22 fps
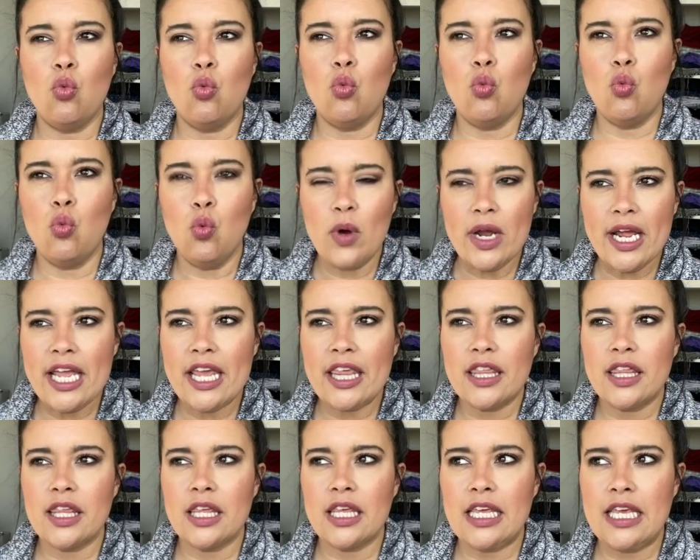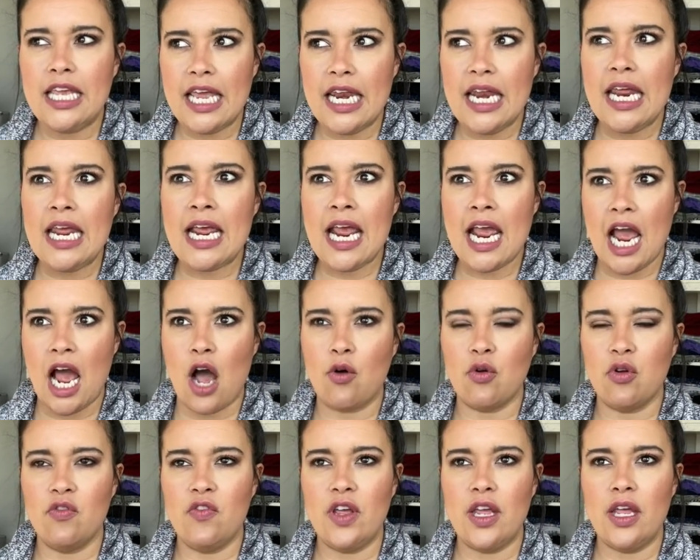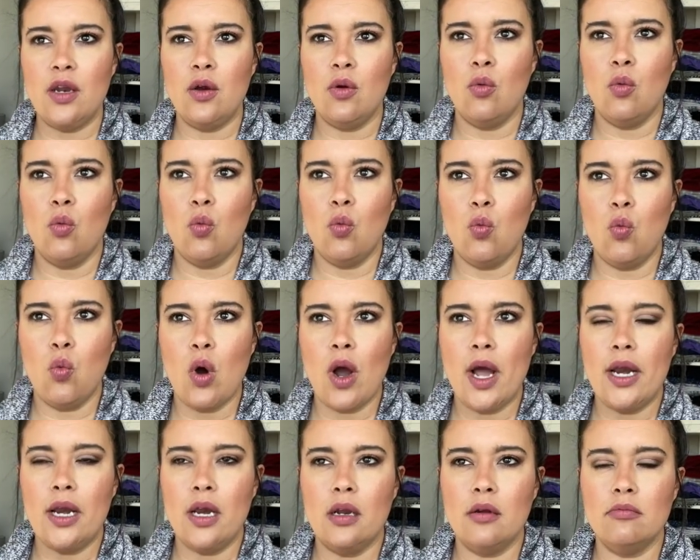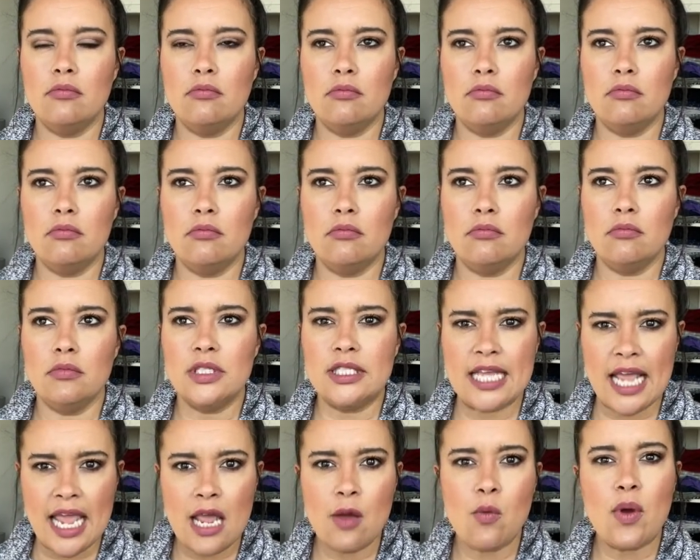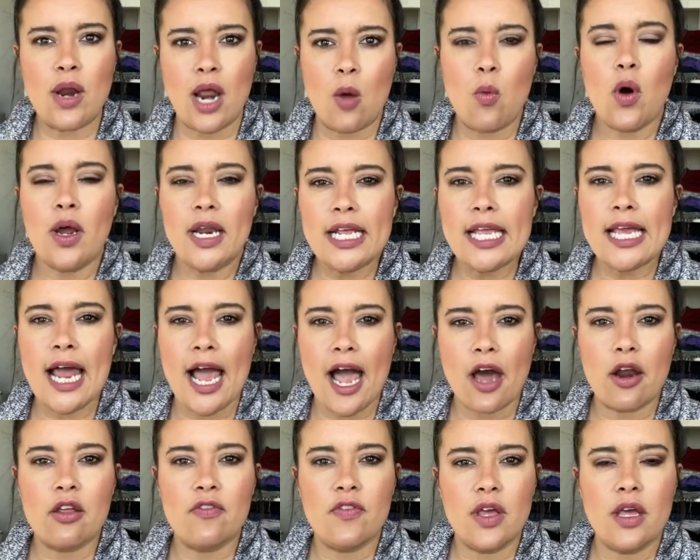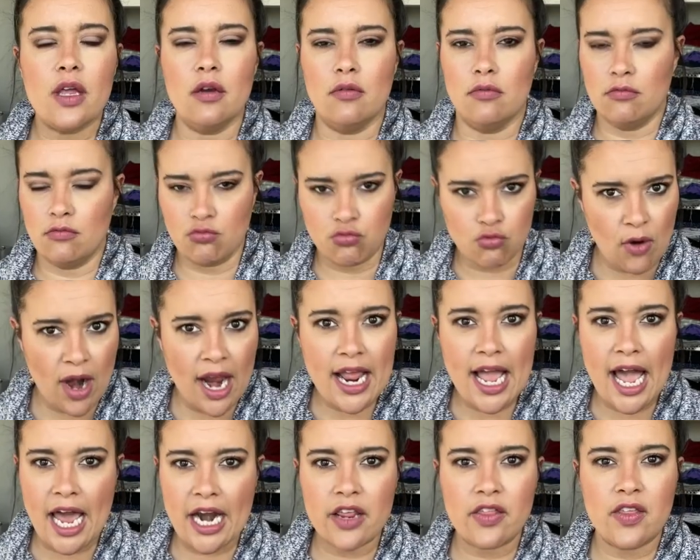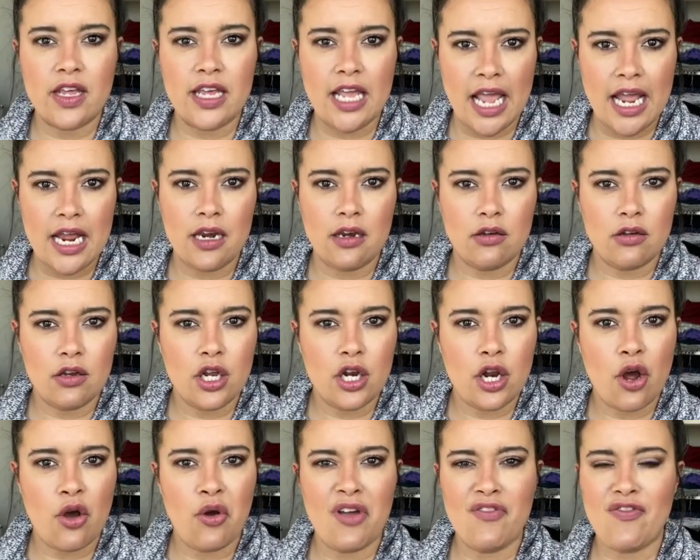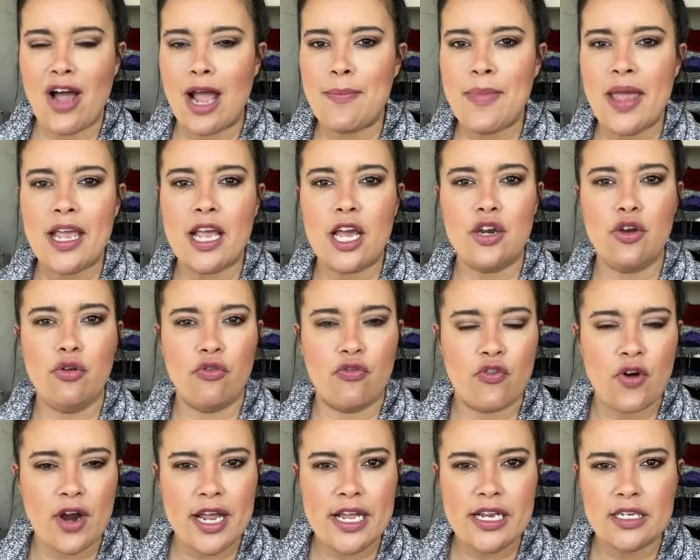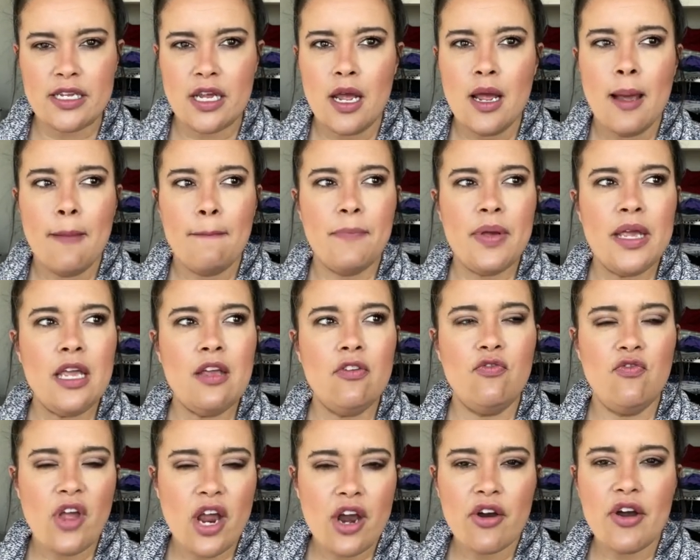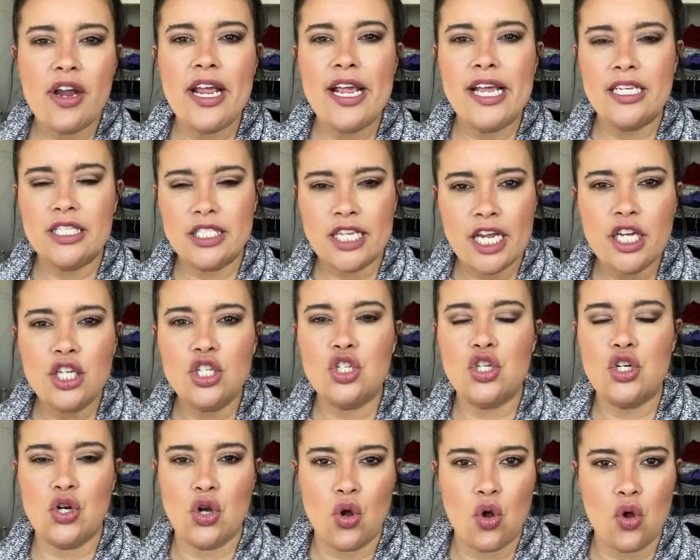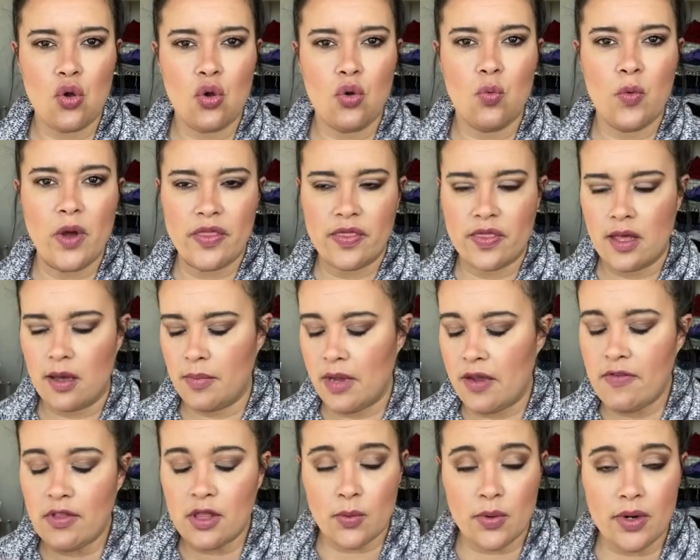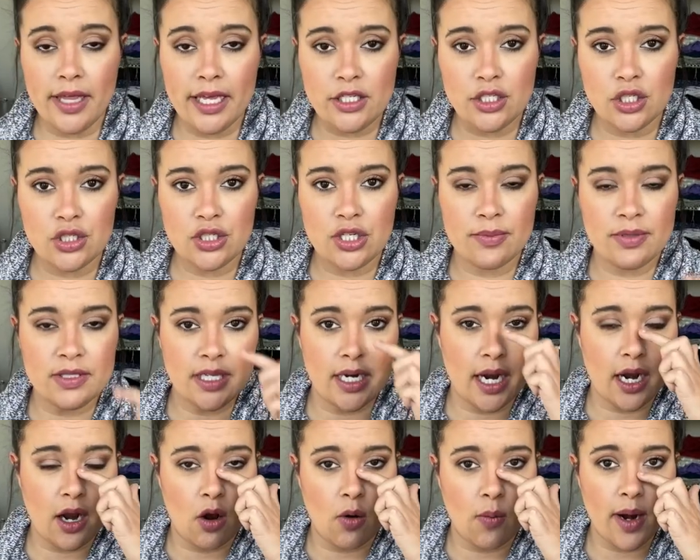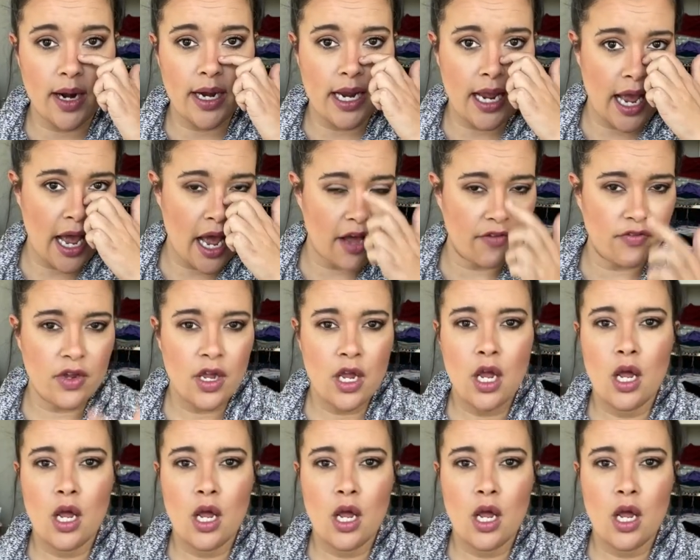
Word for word: with getting out of it saying what I want to get out of it right out of the gate. You know, if I make a new friend, being very intentional with them, even the relationships that I already have.